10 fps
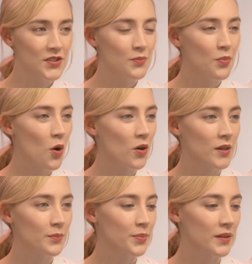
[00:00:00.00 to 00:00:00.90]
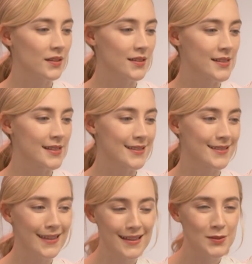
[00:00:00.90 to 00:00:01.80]
just important because
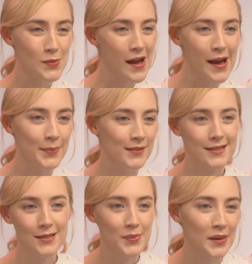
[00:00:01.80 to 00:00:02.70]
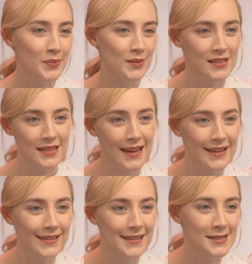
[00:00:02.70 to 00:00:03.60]
that's what happens to people's
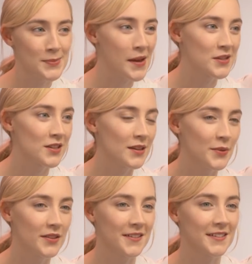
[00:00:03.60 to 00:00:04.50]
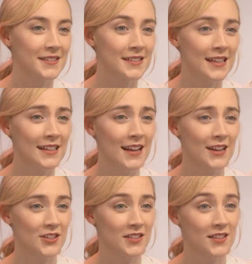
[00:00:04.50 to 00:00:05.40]
skin, especially when they're
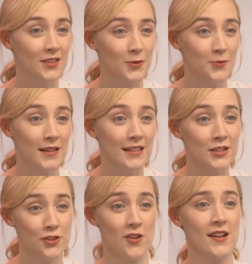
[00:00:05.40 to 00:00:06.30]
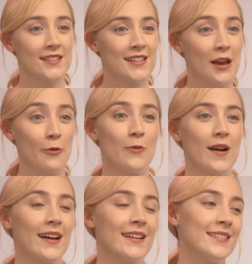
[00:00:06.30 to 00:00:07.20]
teenagers and they're really stressed out
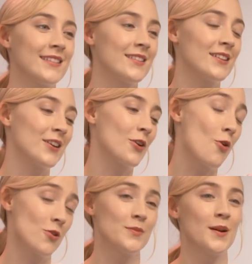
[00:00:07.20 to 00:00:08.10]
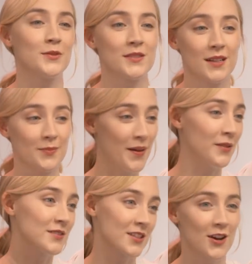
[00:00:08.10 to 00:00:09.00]
and their hormones are
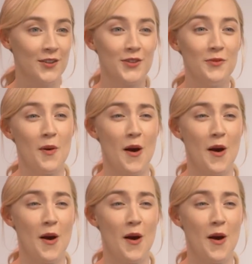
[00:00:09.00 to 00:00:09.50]
bouncing off the